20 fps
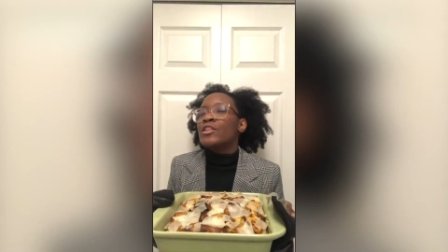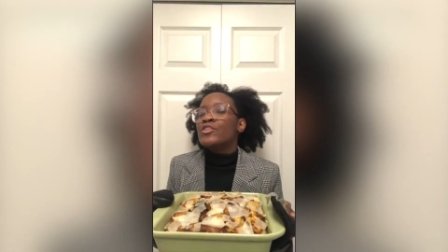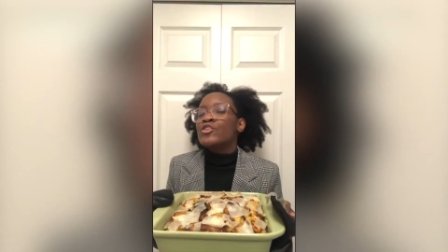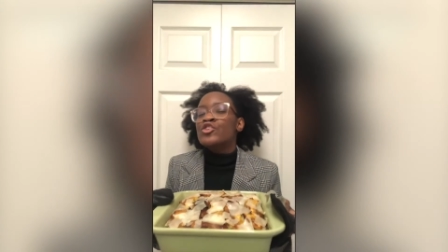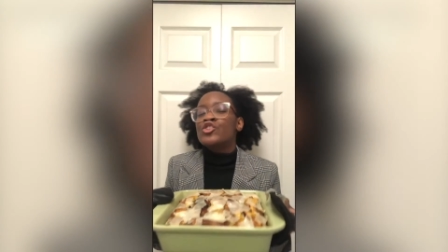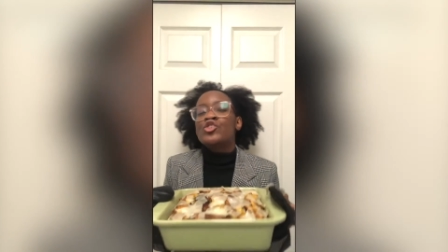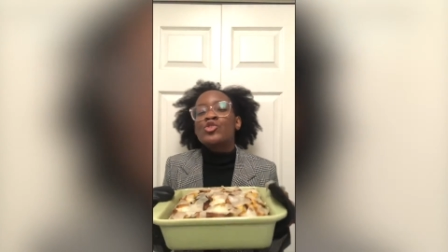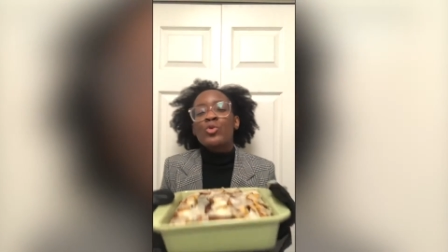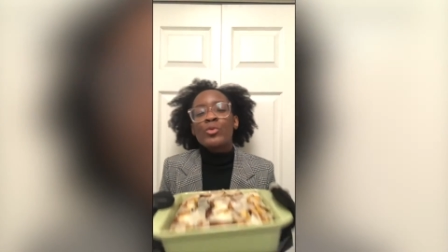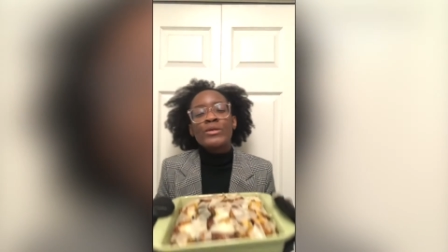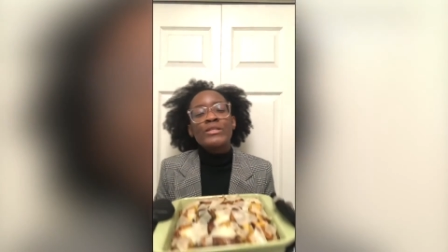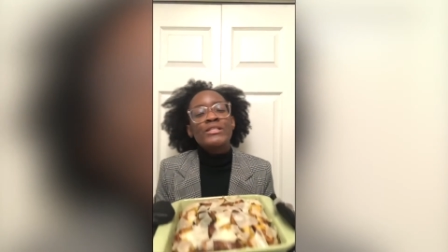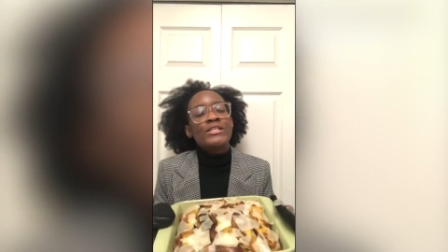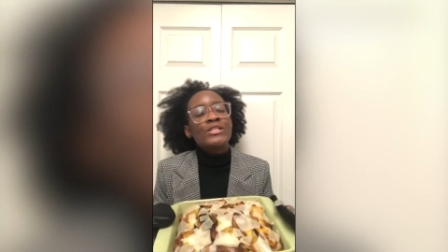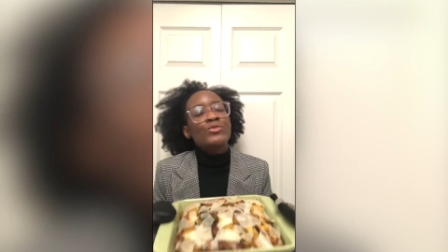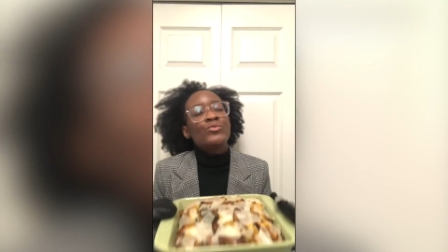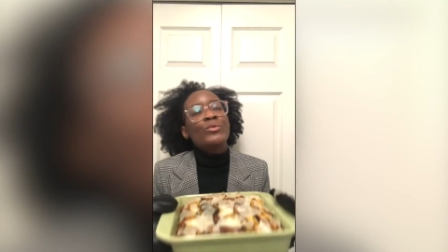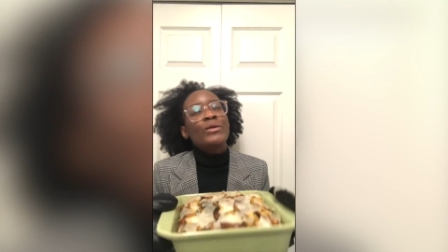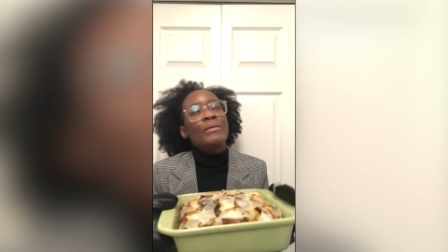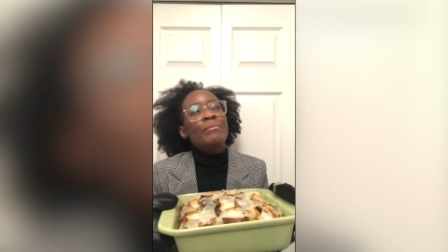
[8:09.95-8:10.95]
the
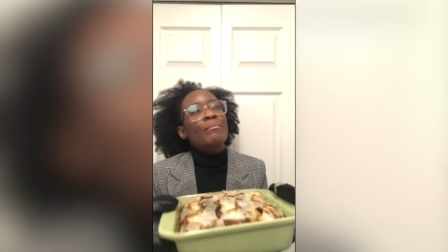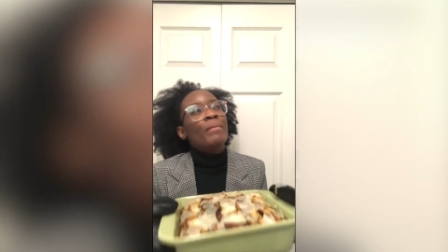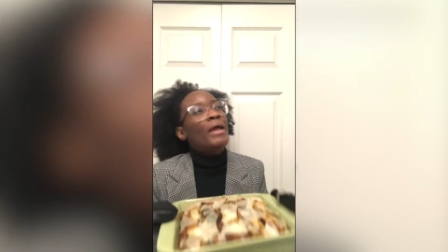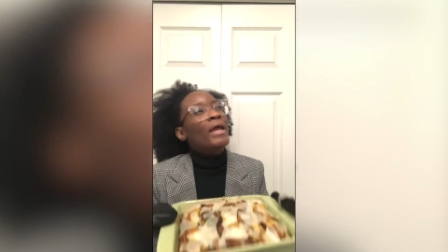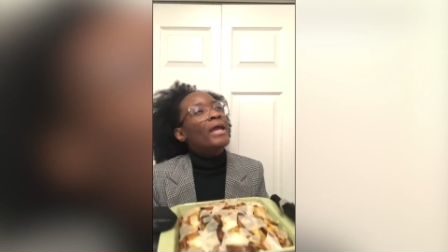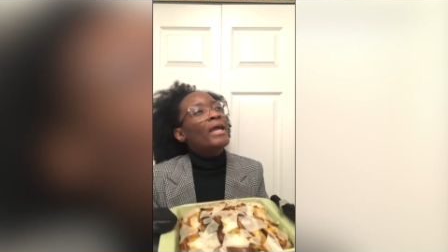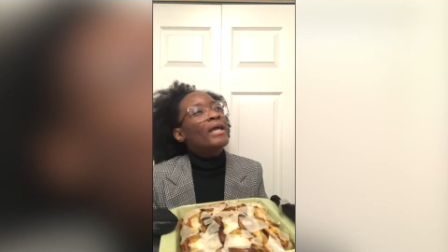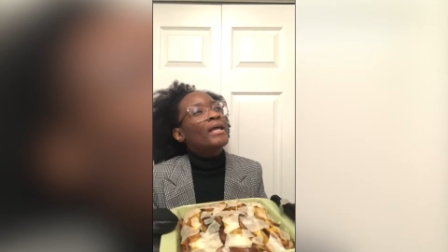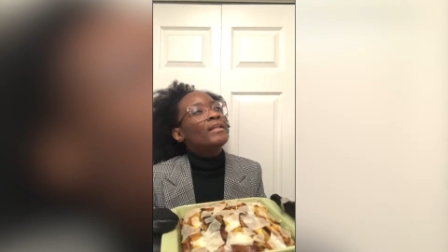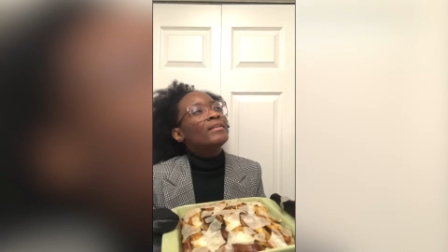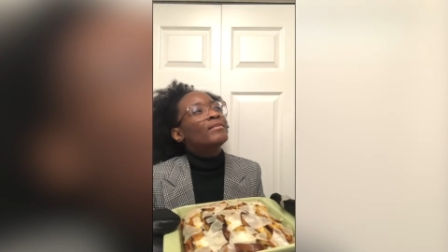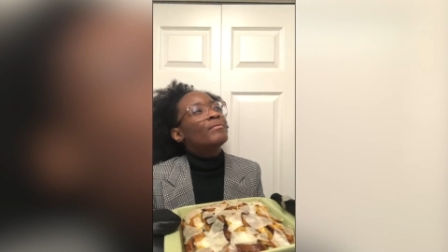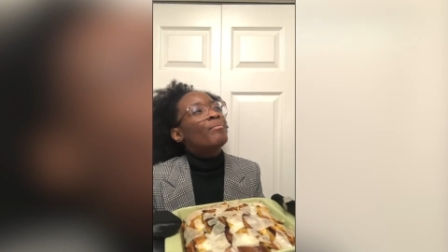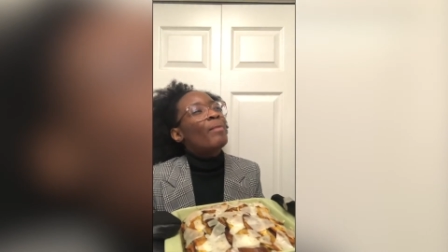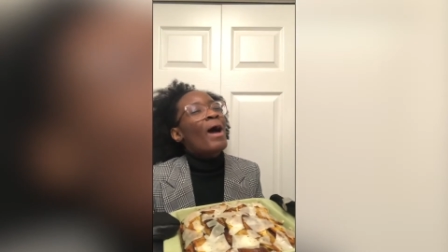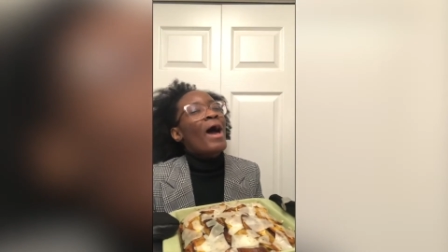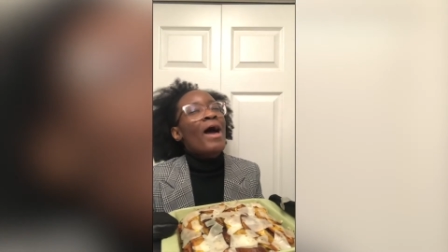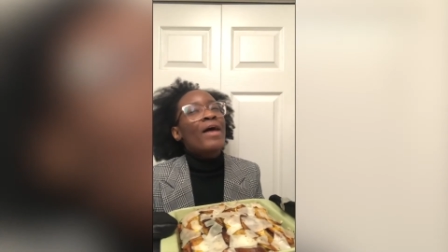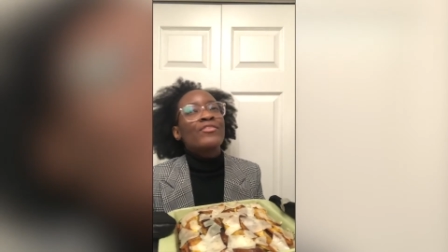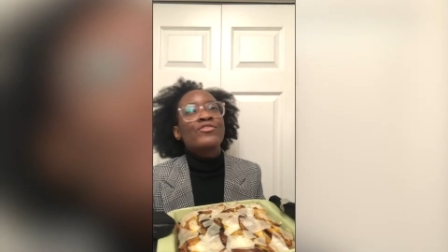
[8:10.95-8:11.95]
choices we made, the
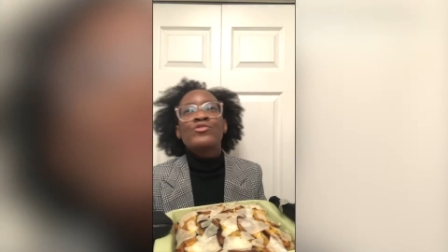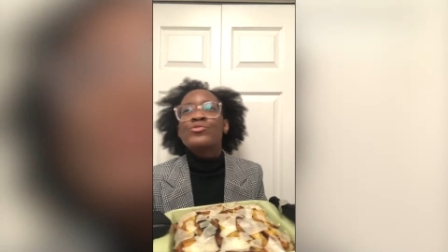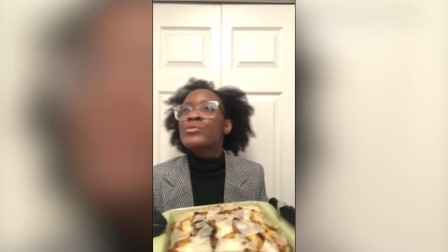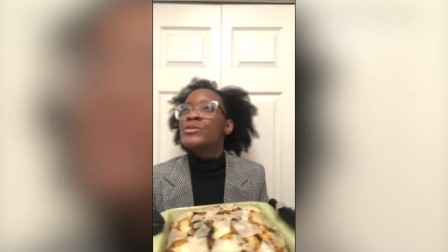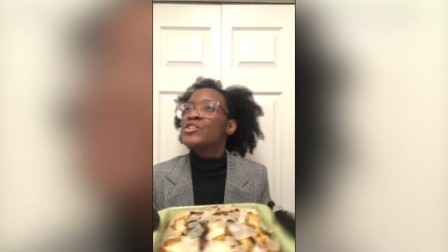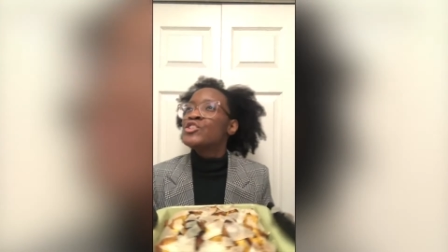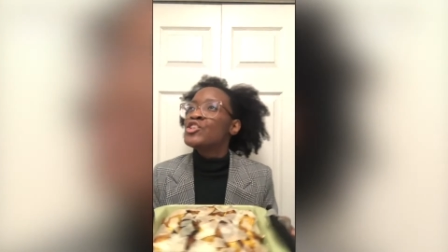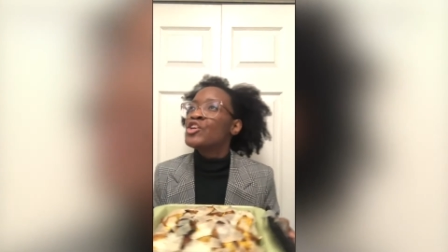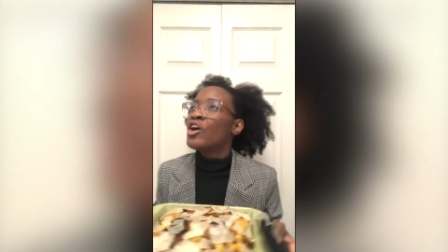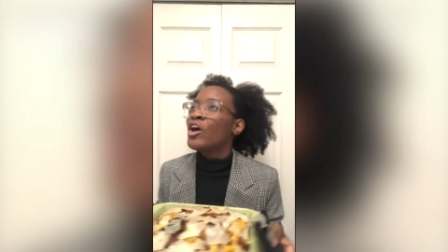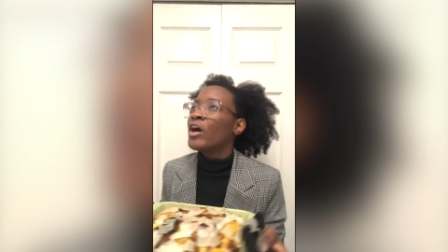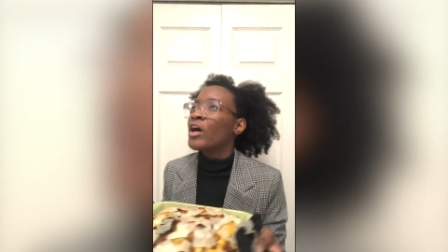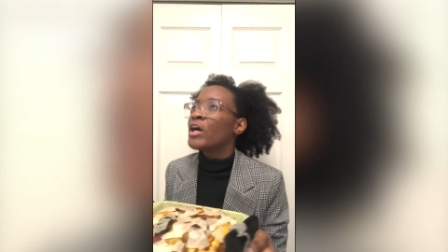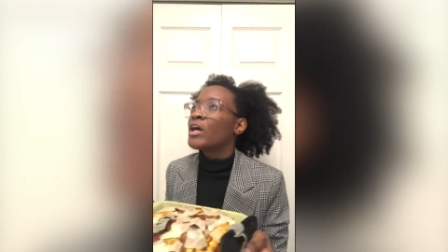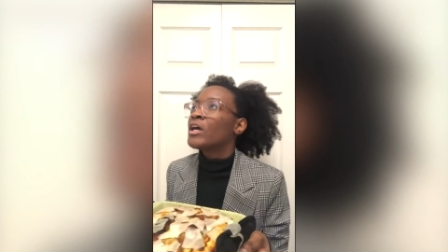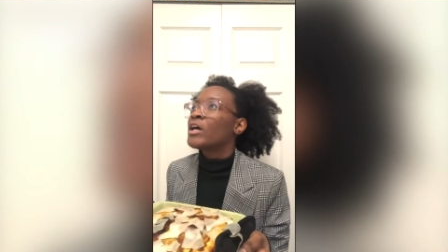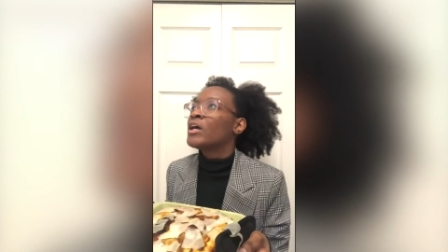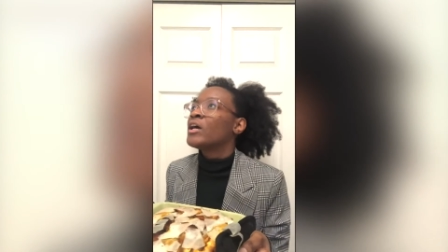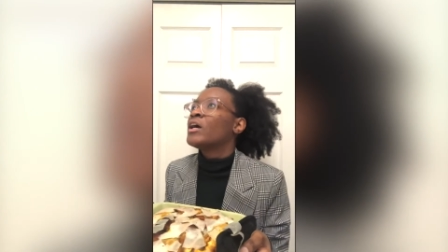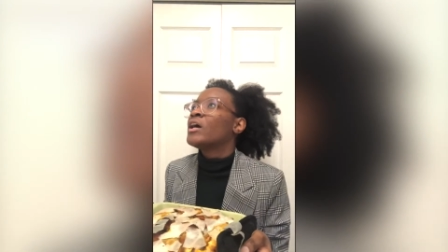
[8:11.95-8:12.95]
paths we took.